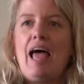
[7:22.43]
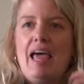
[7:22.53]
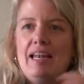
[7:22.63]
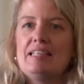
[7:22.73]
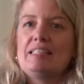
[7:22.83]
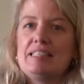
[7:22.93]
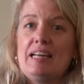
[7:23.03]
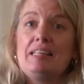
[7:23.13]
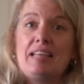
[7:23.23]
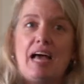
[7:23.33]
and isn't
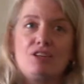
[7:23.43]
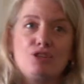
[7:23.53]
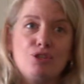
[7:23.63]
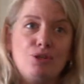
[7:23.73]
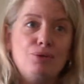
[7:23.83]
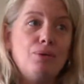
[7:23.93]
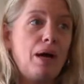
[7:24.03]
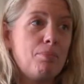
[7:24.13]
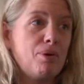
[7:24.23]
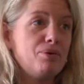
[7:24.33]
attached to
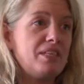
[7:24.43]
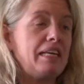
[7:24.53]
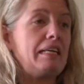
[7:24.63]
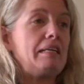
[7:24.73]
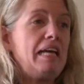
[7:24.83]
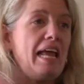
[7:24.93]
a protein.